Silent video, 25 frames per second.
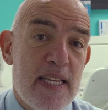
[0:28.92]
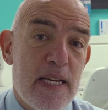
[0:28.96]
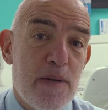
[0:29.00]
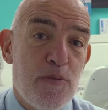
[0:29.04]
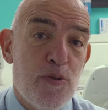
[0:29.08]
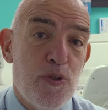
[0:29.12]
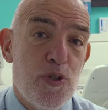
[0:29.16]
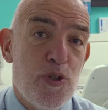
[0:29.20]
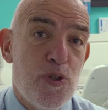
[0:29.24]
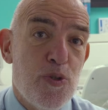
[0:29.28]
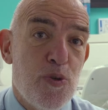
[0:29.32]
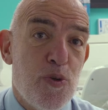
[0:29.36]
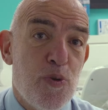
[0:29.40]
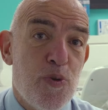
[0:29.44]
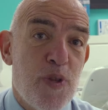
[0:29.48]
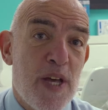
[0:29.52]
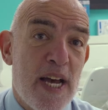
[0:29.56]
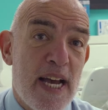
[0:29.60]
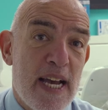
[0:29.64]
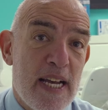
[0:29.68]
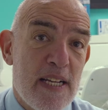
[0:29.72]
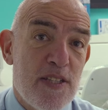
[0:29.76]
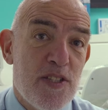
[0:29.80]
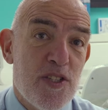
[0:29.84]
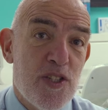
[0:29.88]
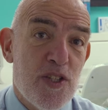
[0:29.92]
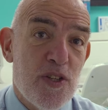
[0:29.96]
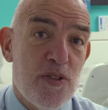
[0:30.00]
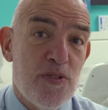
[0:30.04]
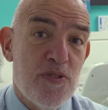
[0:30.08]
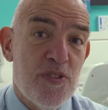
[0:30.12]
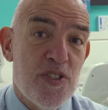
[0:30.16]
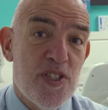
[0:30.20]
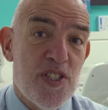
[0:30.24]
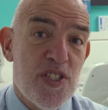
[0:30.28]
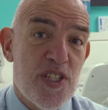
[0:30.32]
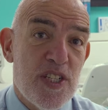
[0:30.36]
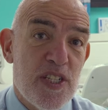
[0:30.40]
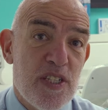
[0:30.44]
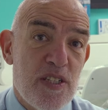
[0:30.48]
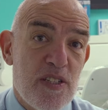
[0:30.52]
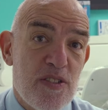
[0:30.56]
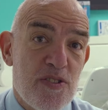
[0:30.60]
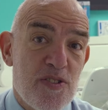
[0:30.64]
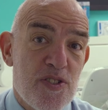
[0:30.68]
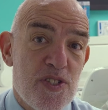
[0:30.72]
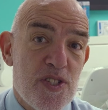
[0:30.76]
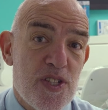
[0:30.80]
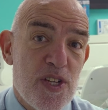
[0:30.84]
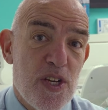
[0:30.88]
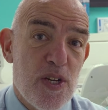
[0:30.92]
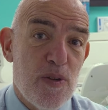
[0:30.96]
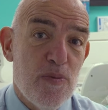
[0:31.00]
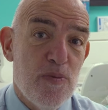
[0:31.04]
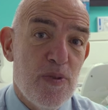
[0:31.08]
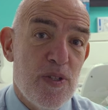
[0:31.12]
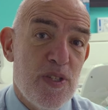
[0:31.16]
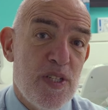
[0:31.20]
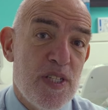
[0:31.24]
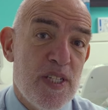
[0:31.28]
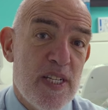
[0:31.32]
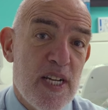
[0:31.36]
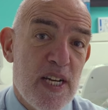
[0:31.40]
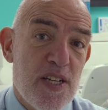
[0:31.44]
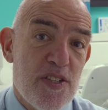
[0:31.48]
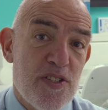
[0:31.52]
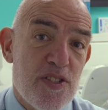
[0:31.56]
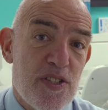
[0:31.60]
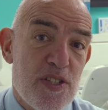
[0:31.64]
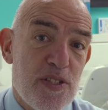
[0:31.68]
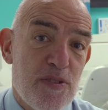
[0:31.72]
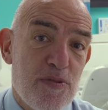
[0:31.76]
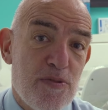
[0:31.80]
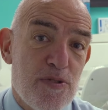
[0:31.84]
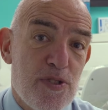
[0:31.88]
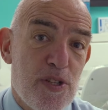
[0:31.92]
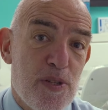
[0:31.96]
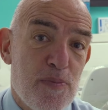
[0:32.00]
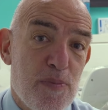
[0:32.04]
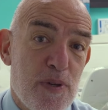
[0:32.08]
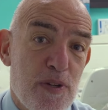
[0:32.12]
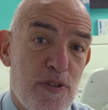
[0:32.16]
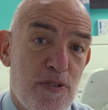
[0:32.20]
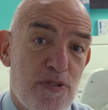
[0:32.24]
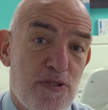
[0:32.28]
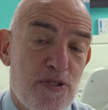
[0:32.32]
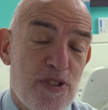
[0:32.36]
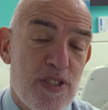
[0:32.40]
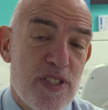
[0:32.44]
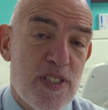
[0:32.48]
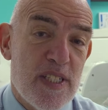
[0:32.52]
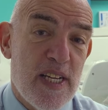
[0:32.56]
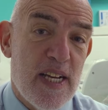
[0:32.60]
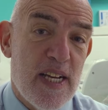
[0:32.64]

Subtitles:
they will do all the hands-on skills within our skills laboratories